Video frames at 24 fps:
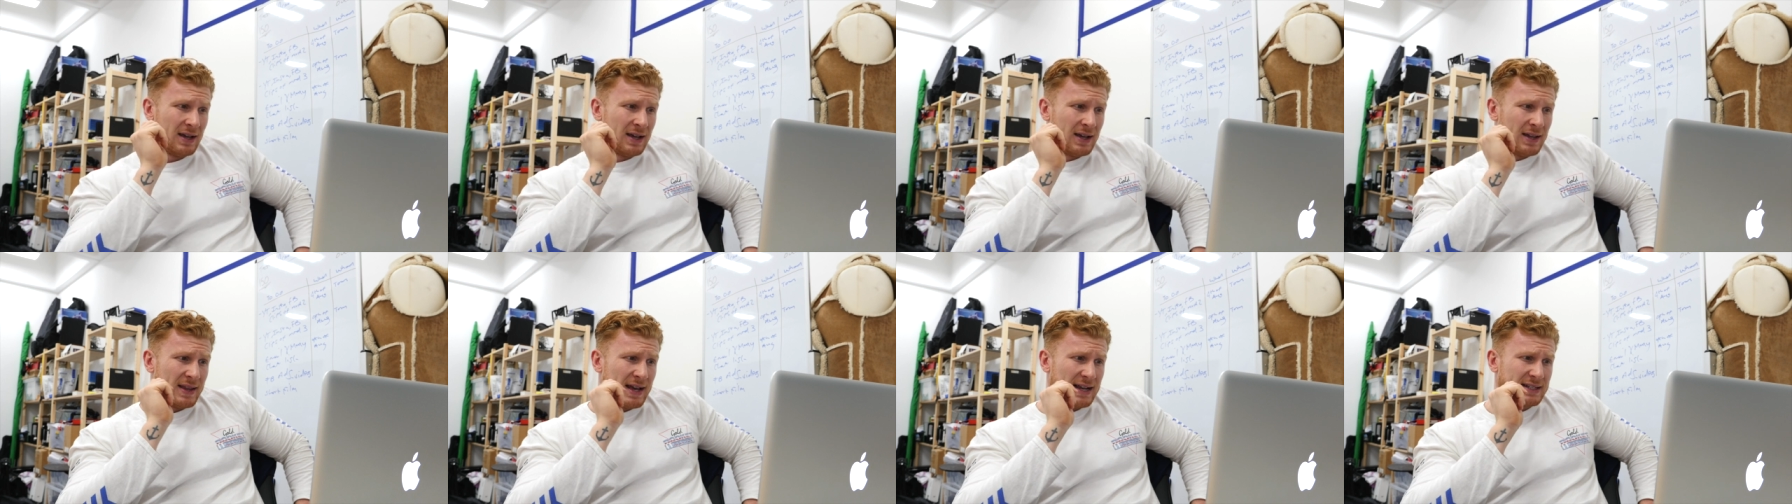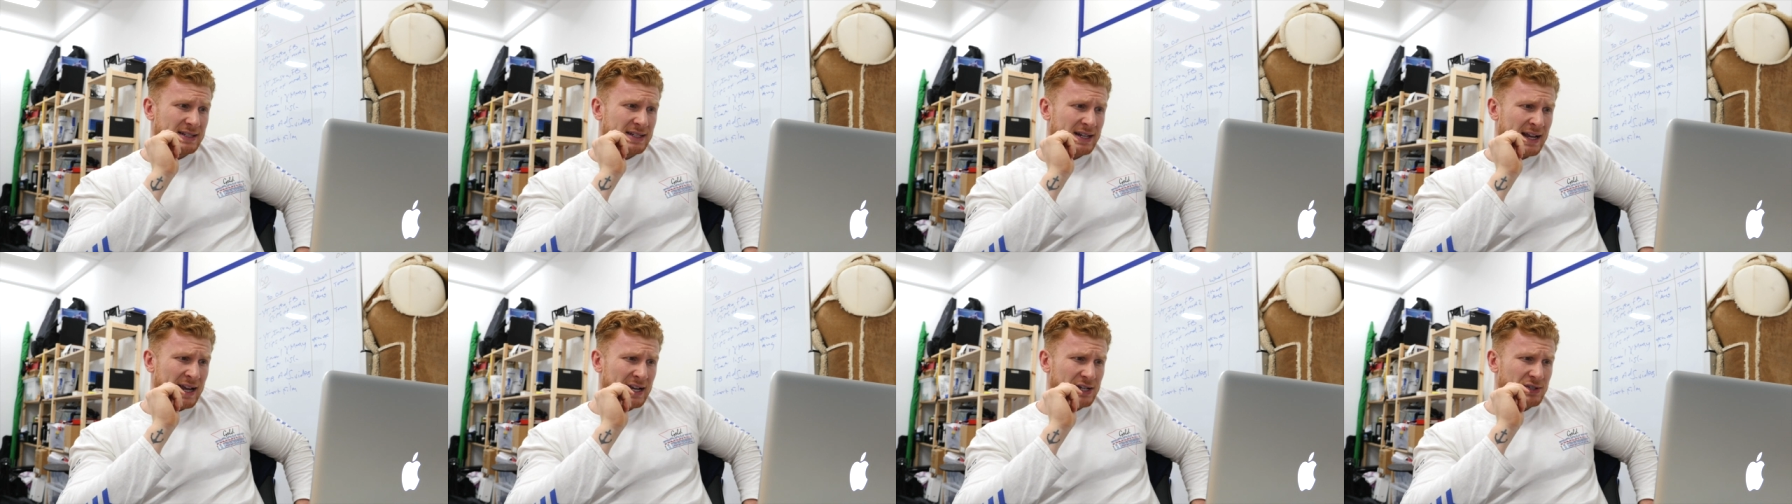That's
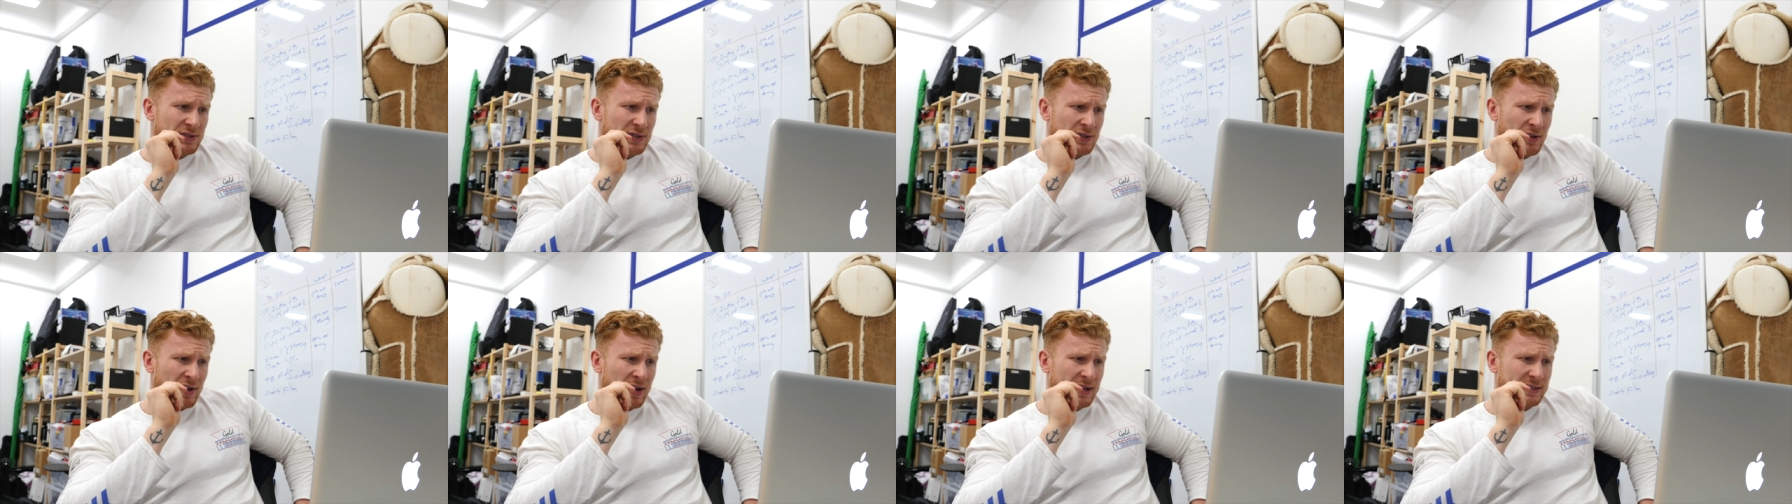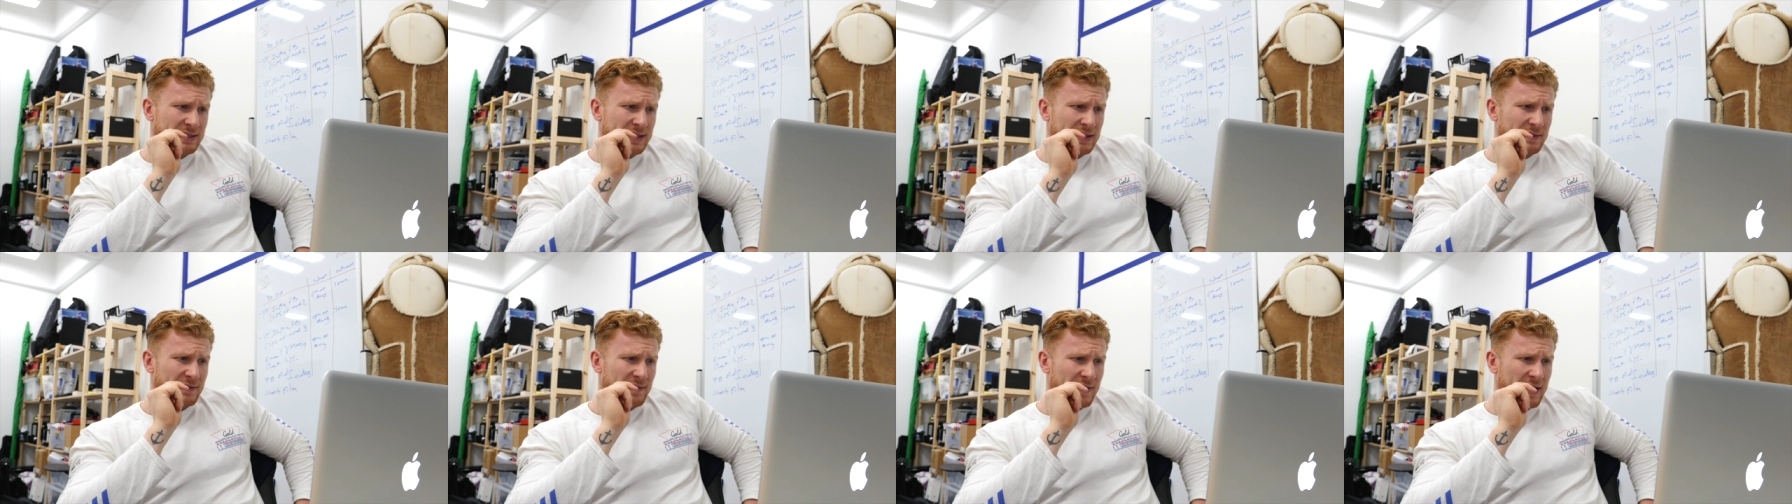an extra
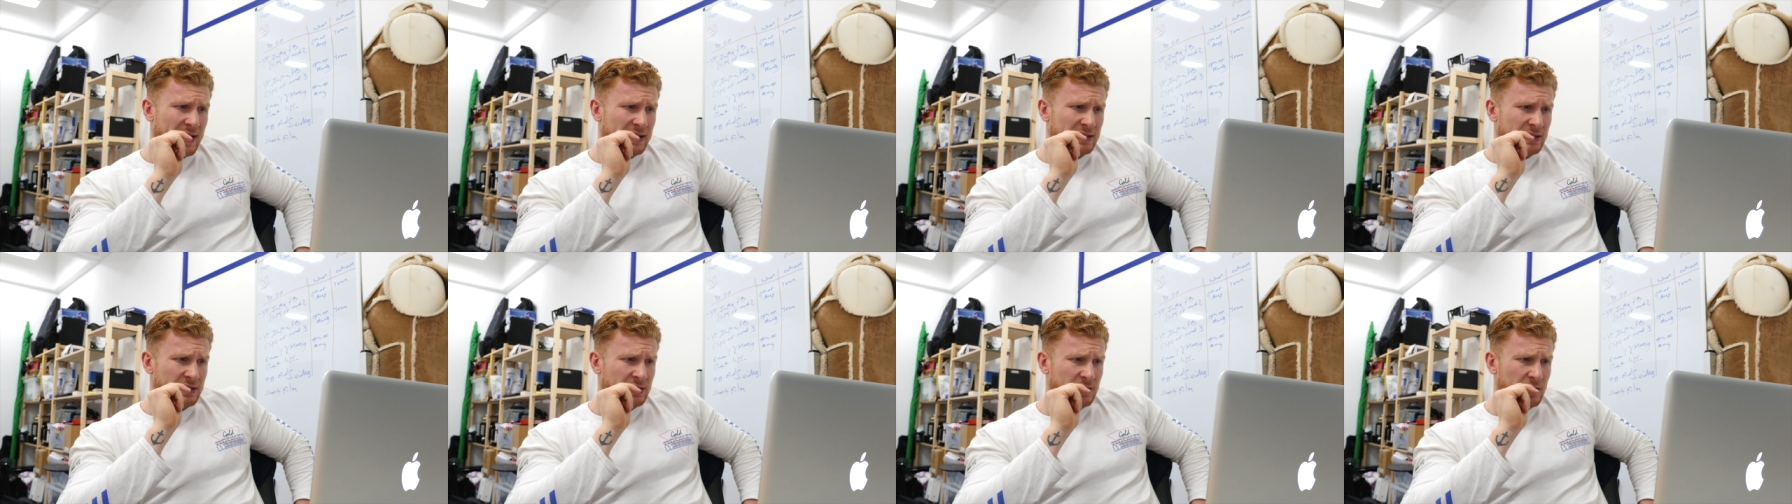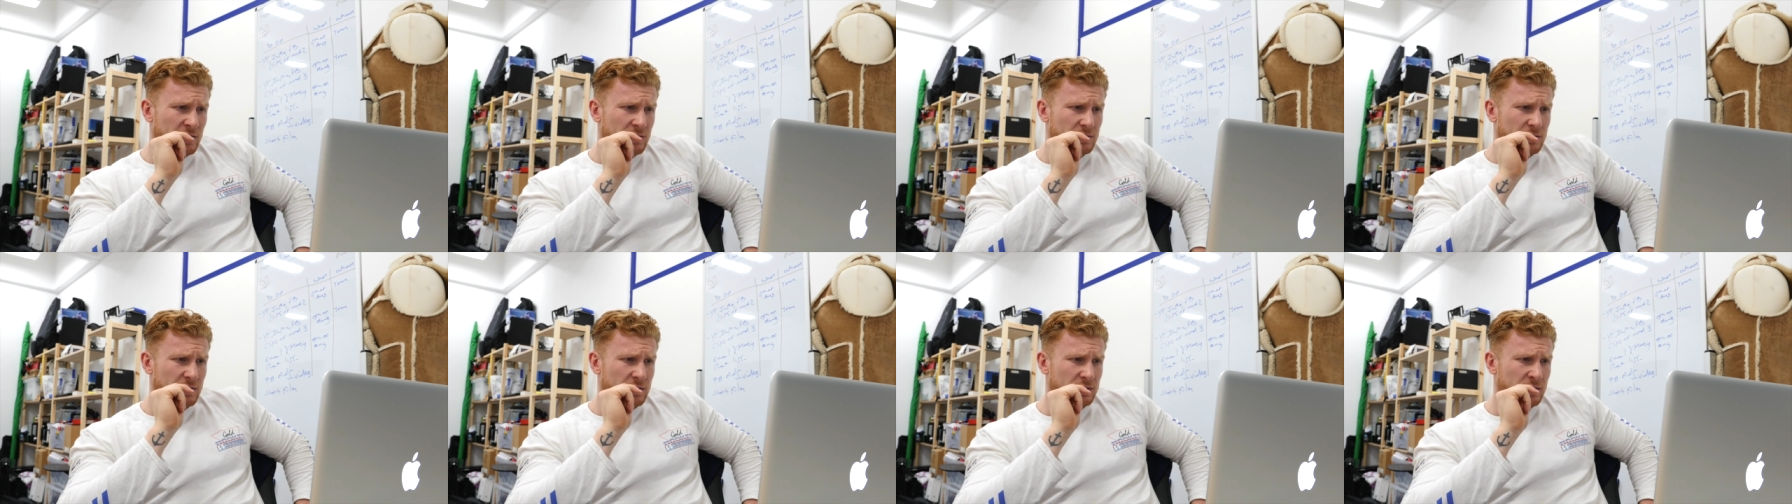19,000
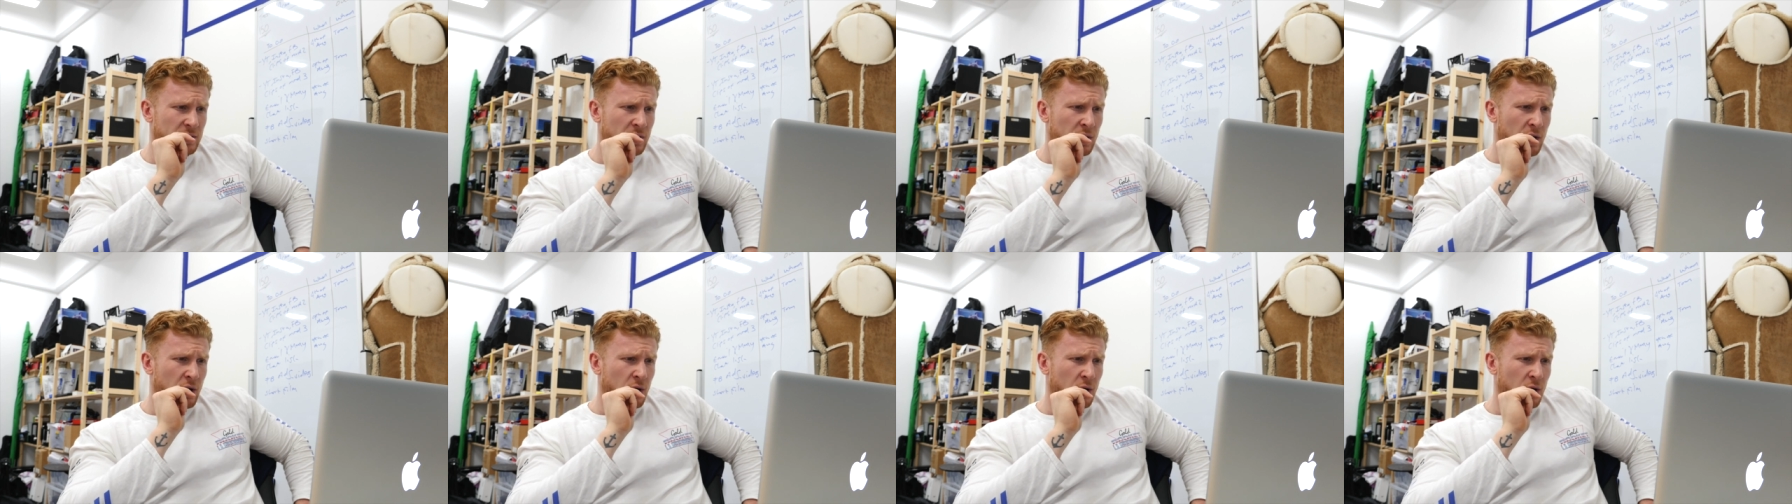users.